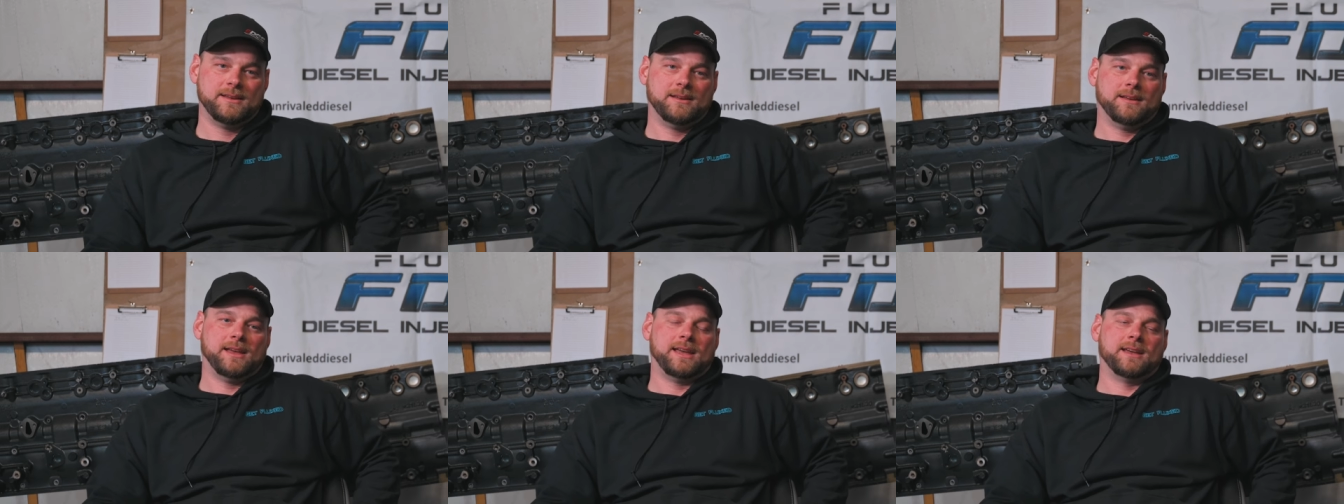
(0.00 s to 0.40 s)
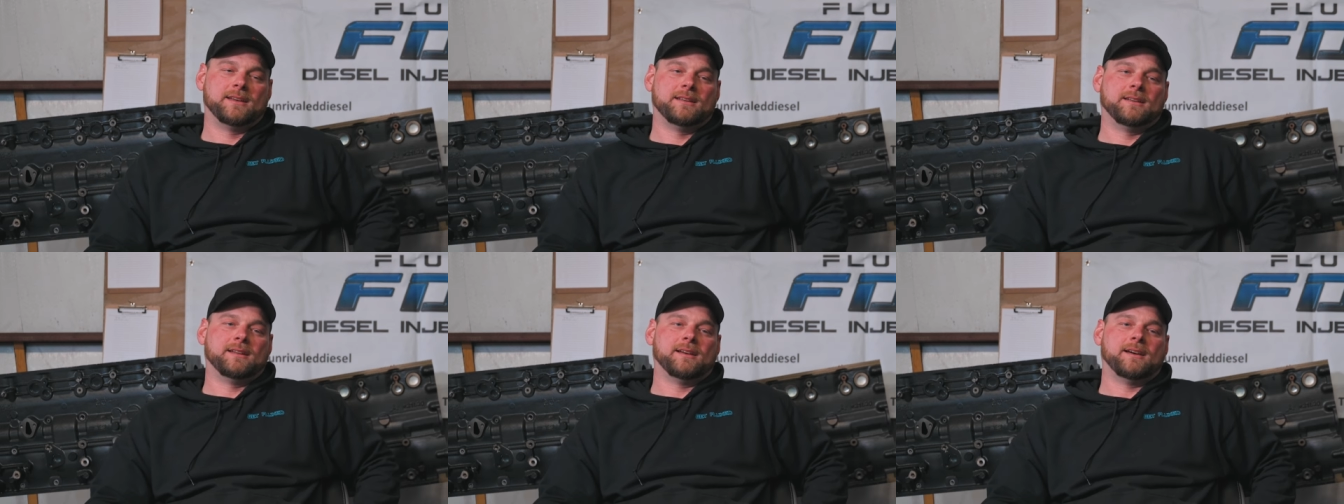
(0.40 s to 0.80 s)
Mm.
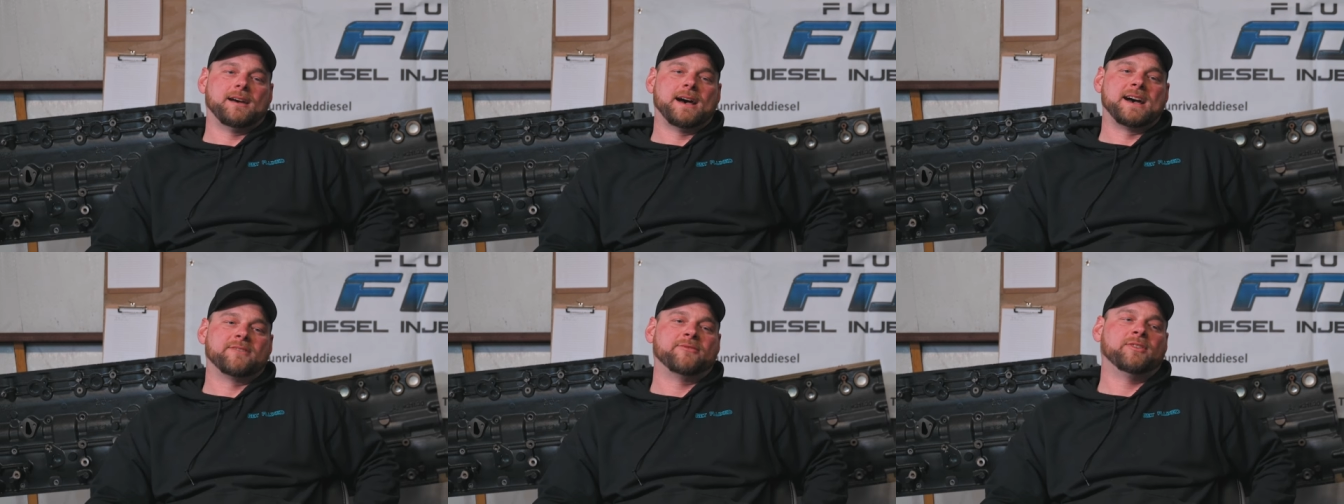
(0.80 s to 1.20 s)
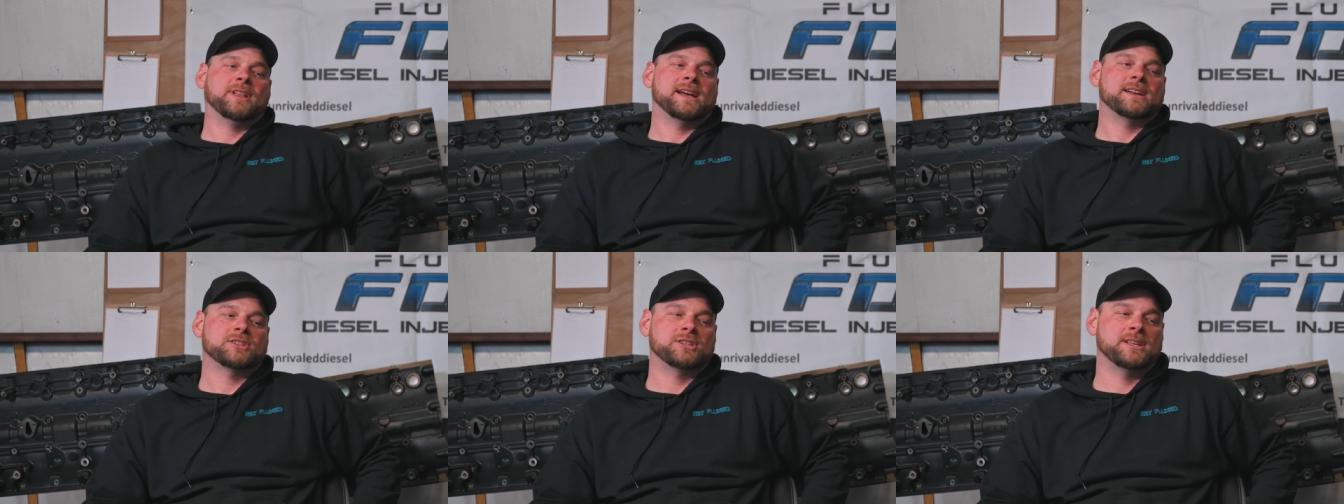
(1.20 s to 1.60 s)
And I
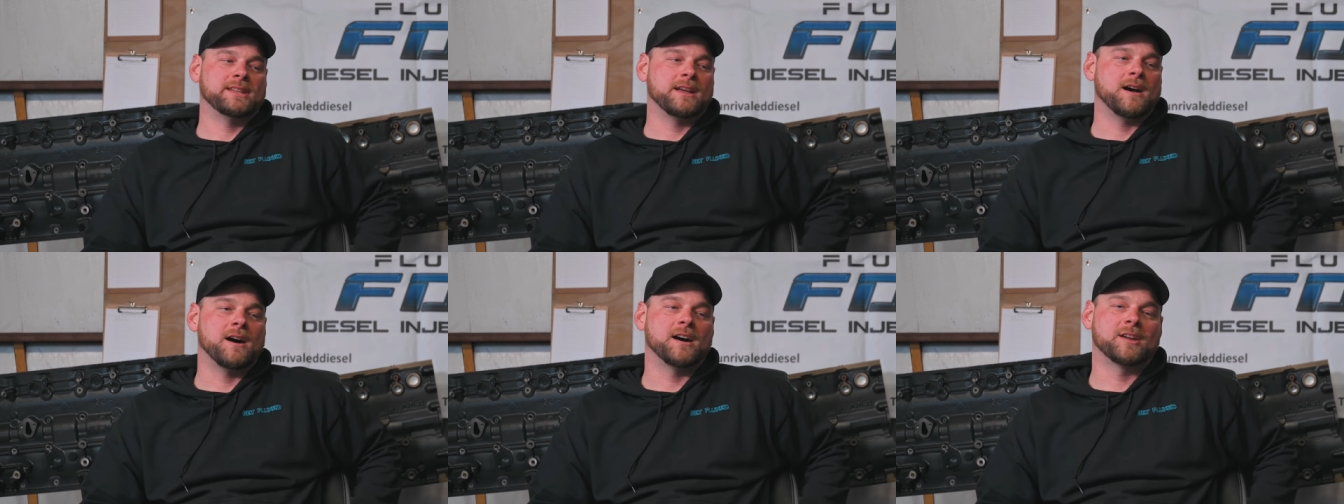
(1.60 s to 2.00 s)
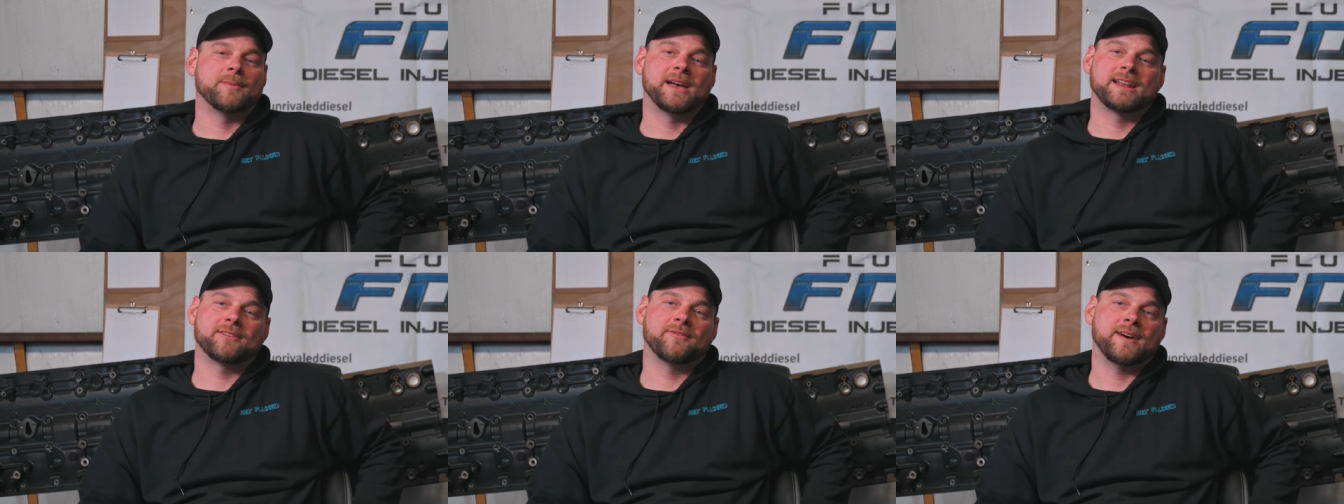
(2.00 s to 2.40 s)
flashed in the
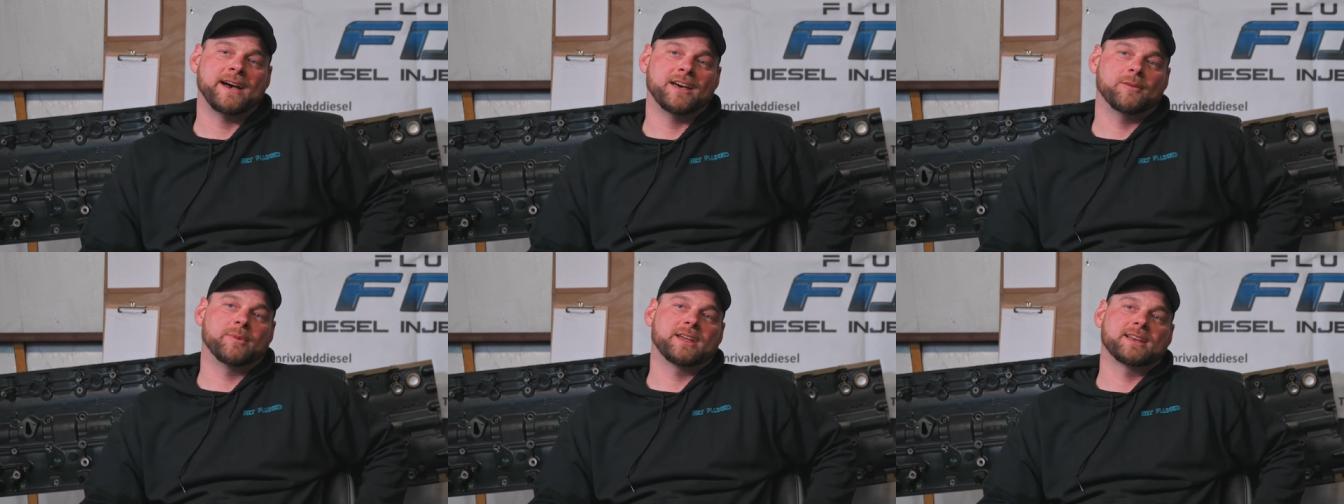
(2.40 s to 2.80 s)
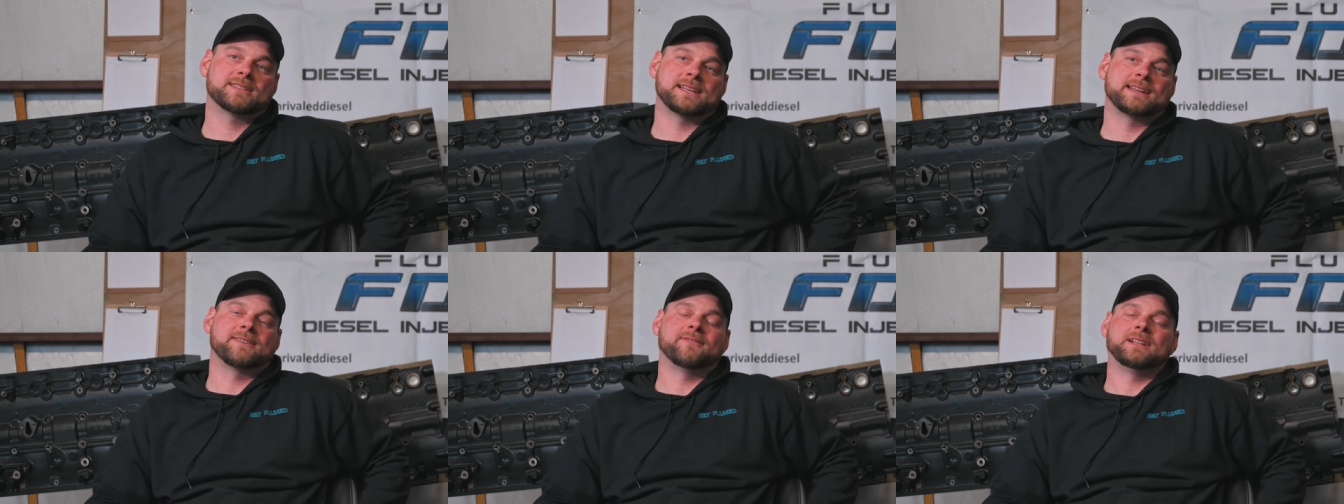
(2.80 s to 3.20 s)
automatic file because
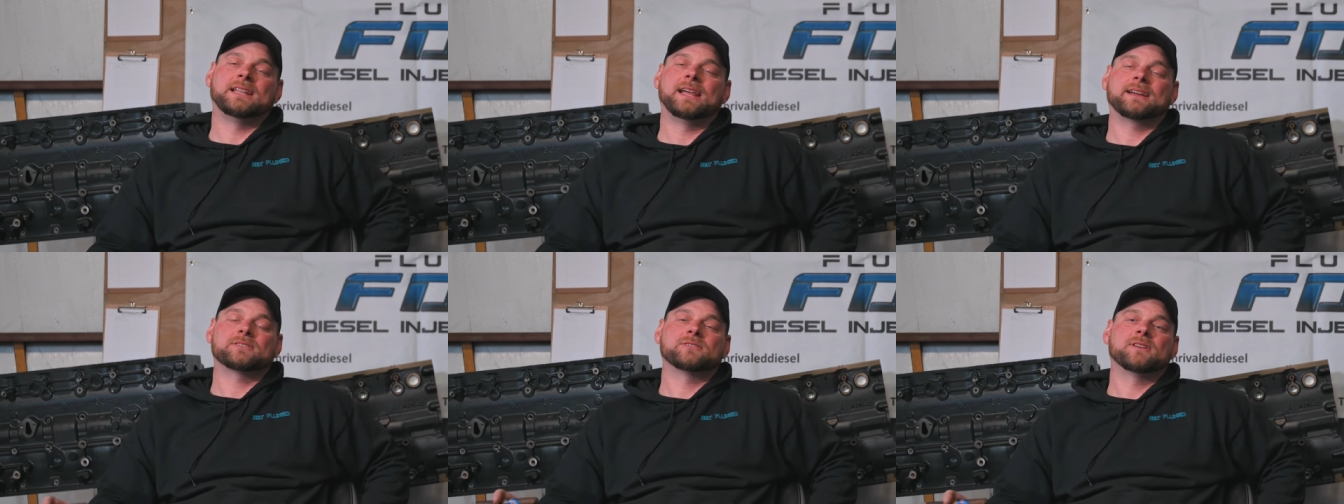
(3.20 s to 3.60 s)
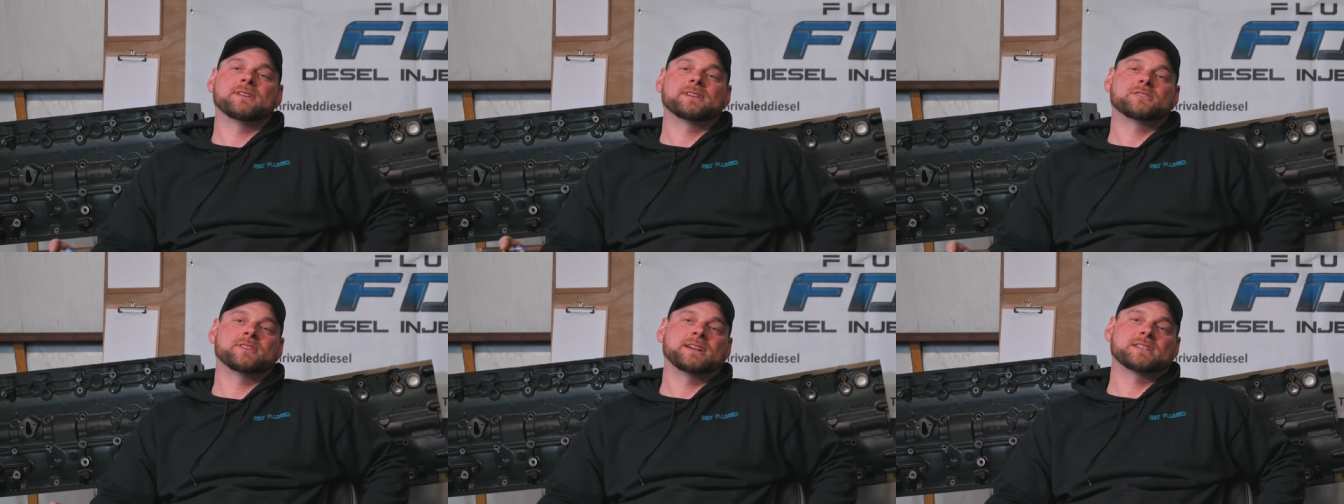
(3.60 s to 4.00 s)
I had an
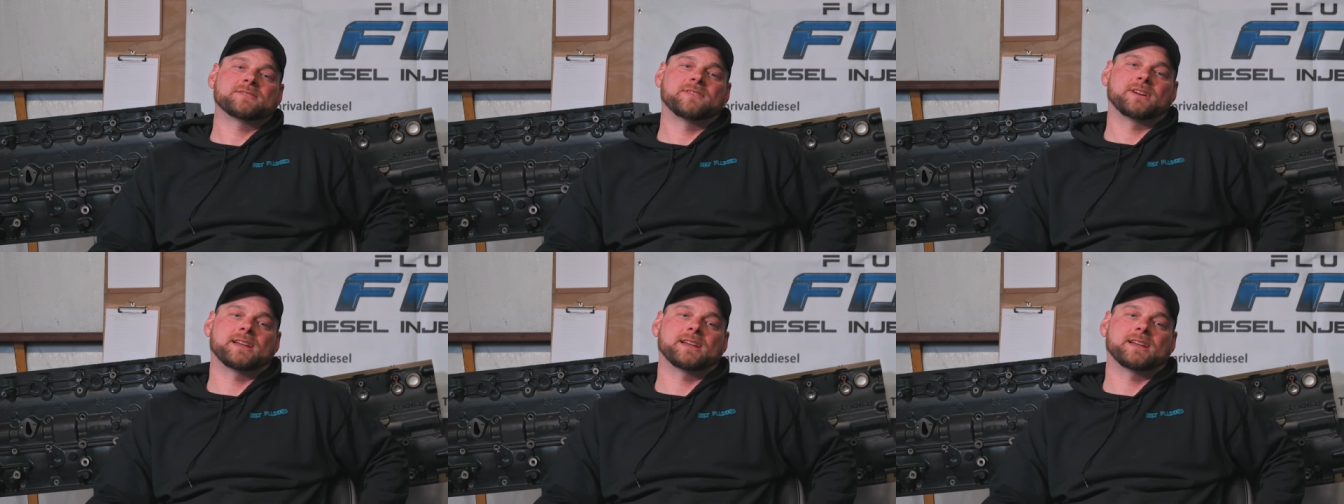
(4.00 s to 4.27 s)
electronic transfer